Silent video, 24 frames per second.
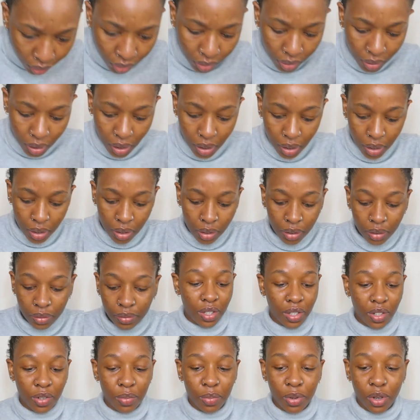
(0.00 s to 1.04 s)
Then I'm
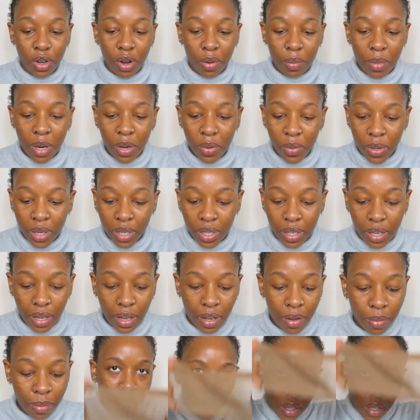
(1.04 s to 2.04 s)
gonna put on my wig cap.